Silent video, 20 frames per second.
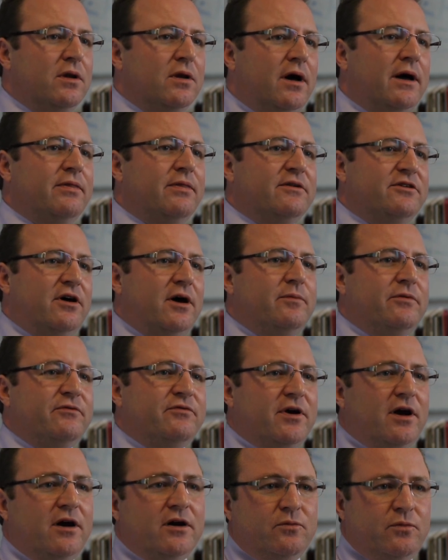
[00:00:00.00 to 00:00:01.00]
like the type
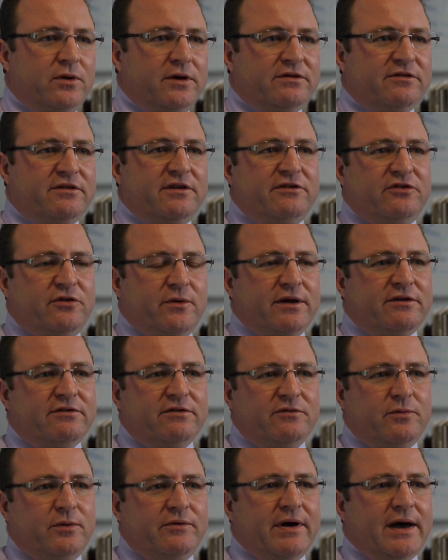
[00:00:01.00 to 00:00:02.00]
of code word
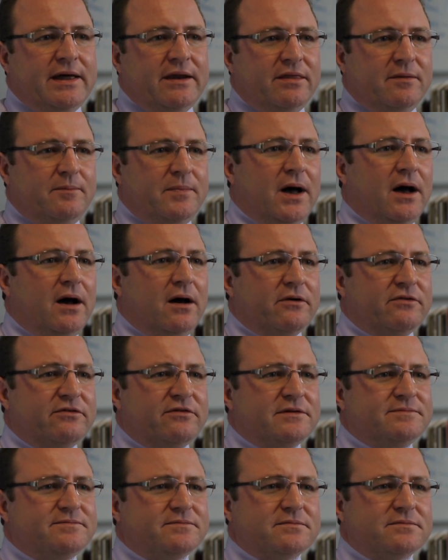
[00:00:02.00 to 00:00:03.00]
situations we've had in the
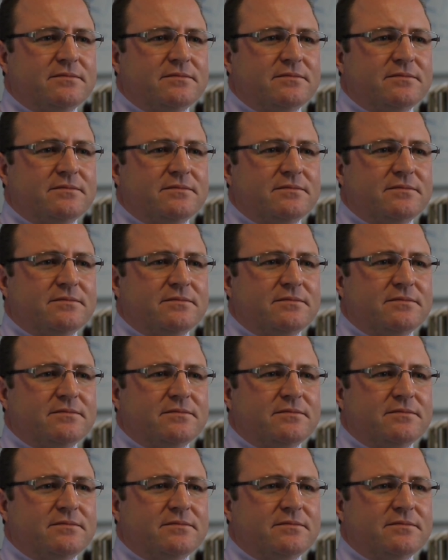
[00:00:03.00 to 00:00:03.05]
past.